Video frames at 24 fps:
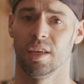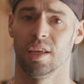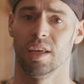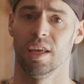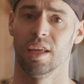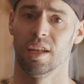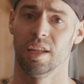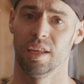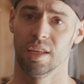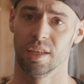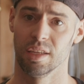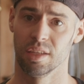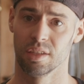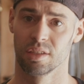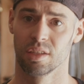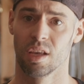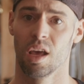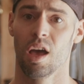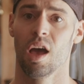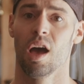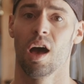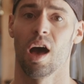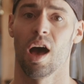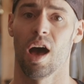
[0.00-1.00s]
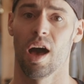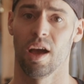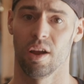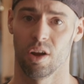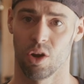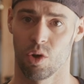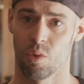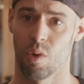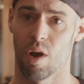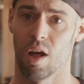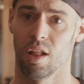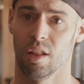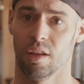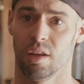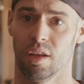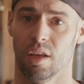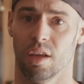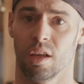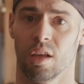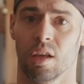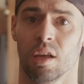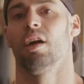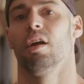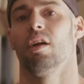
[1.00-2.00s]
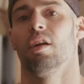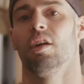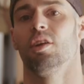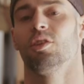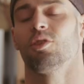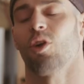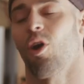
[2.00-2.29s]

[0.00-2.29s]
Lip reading: it is higher quality. There is